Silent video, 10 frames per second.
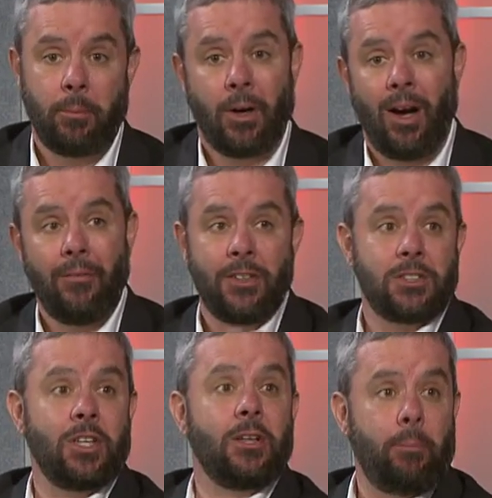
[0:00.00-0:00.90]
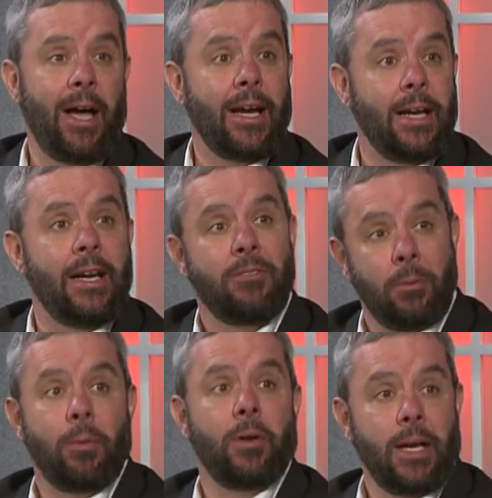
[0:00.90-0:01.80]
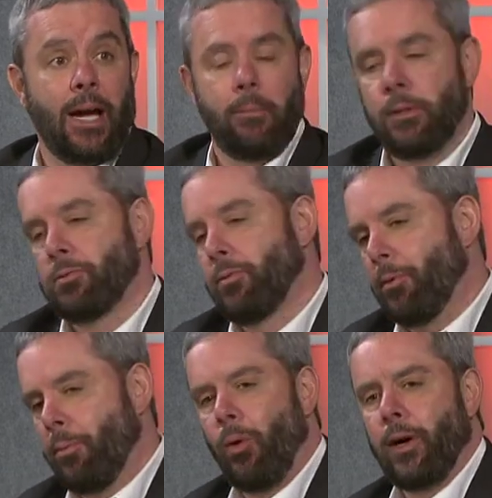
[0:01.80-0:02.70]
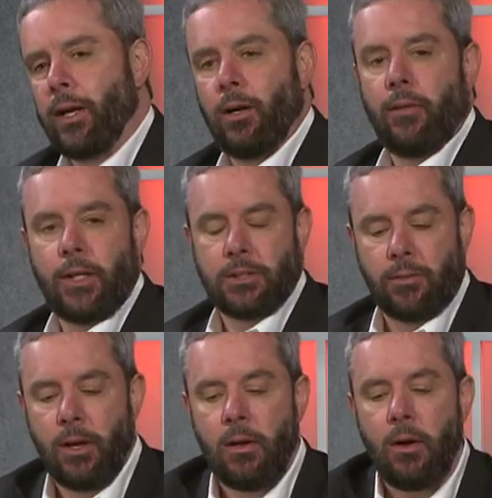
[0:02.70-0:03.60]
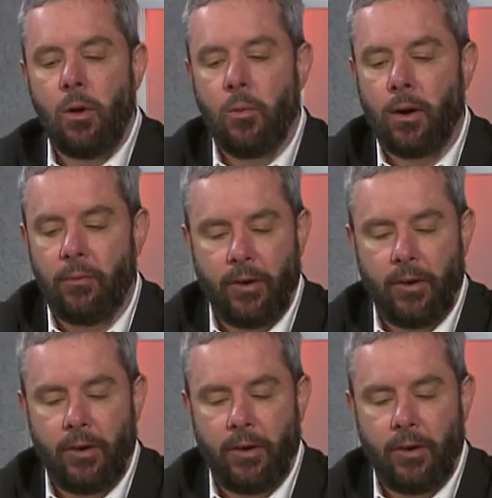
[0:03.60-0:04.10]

but often it's on the back end after bullying happens with reporting and all that stuff. We're a